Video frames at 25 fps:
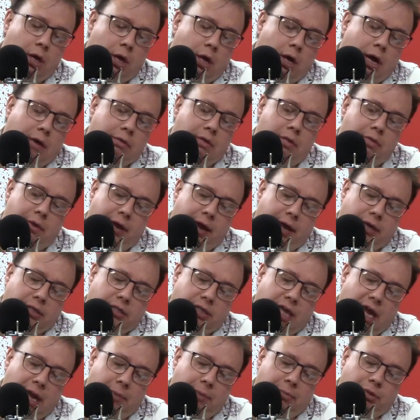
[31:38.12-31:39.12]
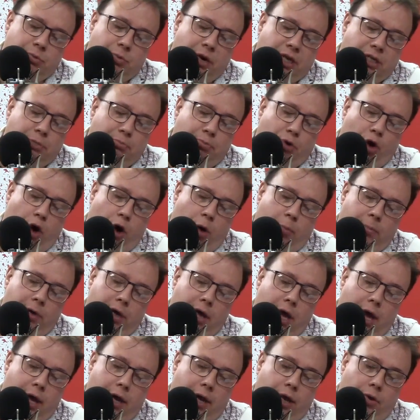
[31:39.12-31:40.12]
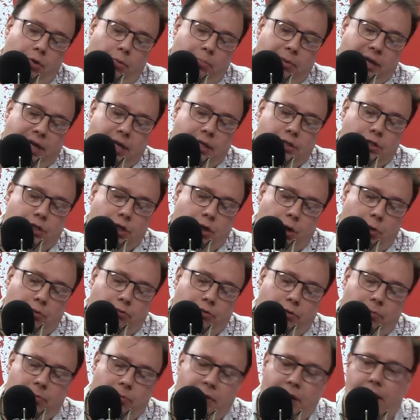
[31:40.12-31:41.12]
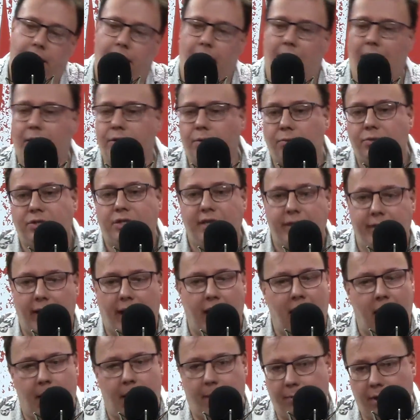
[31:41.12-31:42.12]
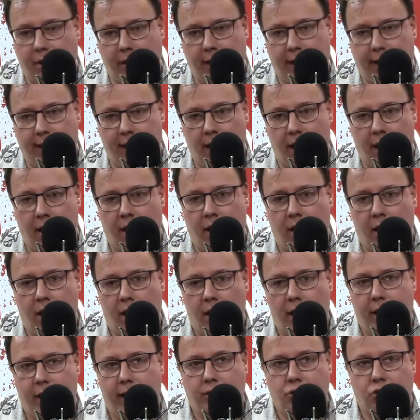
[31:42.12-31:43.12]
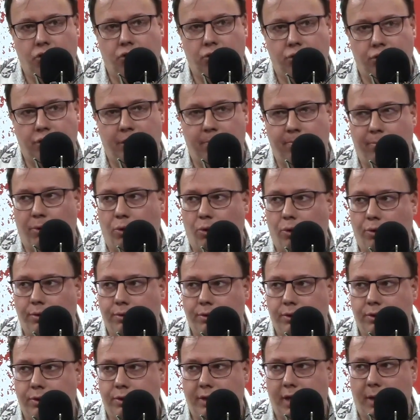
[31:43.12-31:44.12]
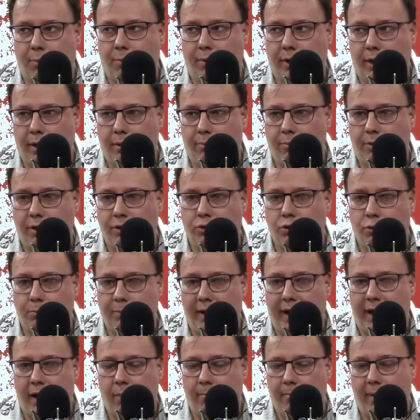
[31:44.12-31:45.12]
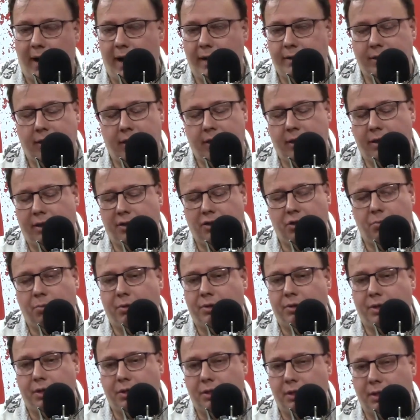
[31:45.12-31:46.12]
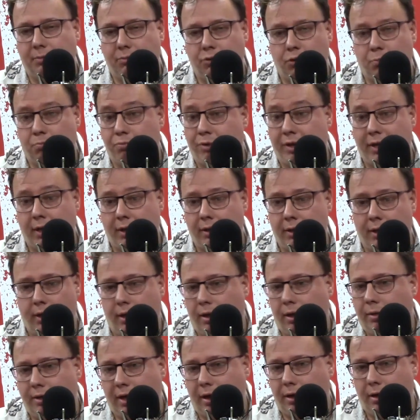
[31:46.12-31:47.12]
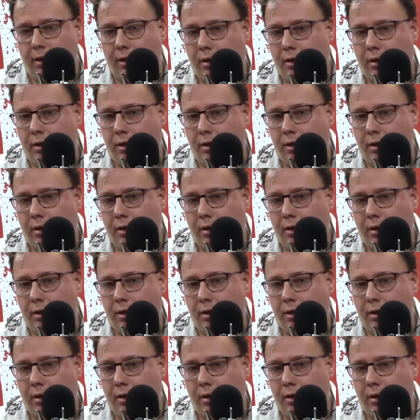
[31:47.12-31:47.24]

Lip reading: and then the next game it's West Brom, and it all begins to go from there. I don't see that happening here. It's just important that we do bear in mind, and I think this is what this team does brilliantly, that